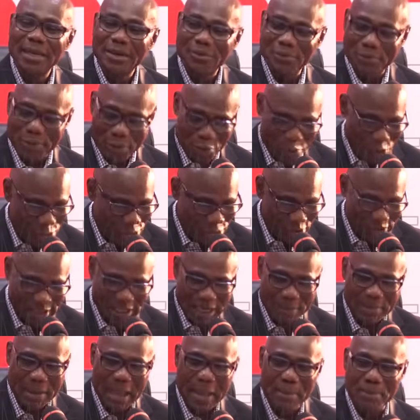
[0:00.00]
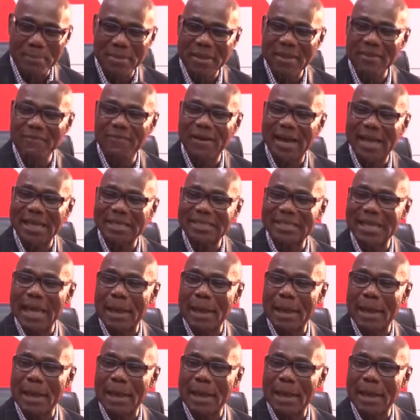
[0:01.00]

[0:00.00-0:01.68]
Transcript: will be conducted by beavers,